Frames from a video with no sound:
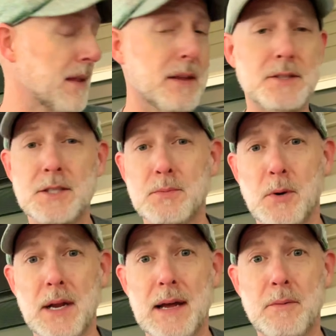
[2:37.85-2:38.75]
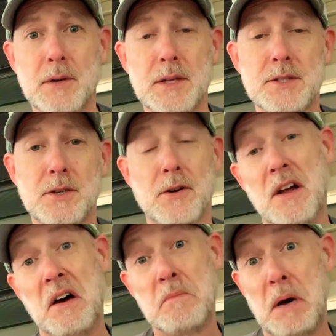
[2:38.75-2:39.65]
This is what I would consider an
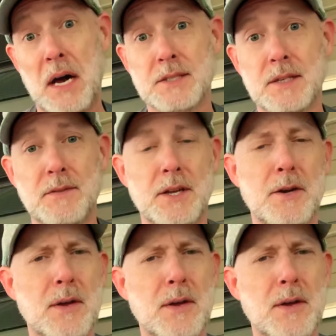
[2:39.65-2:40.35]
unboxing video,